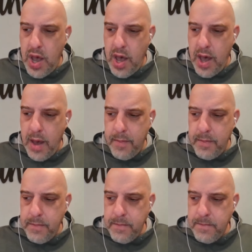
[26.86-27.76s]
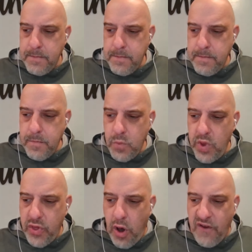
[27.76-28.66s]
um,
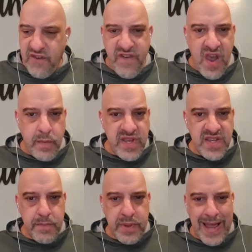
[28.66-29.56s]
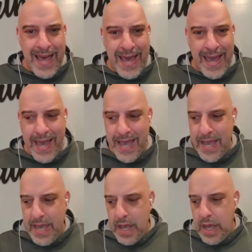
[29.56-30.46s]
with all the families in play
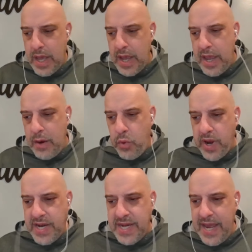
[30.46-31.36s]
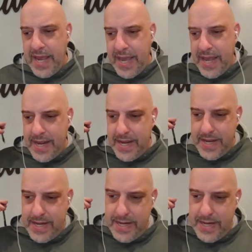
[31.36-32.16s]
and we're going to take it